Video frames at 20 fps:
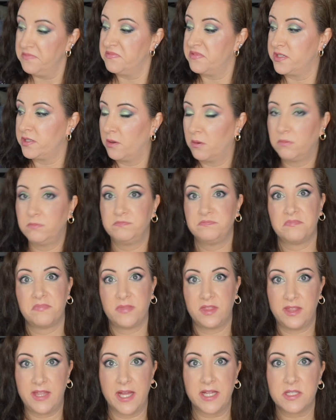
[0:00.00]
So
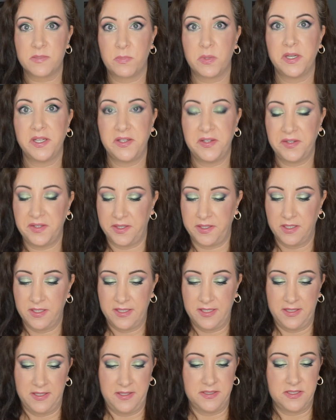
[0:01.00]
that's pretty good.
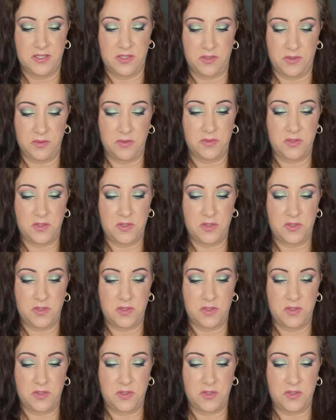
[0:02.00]
So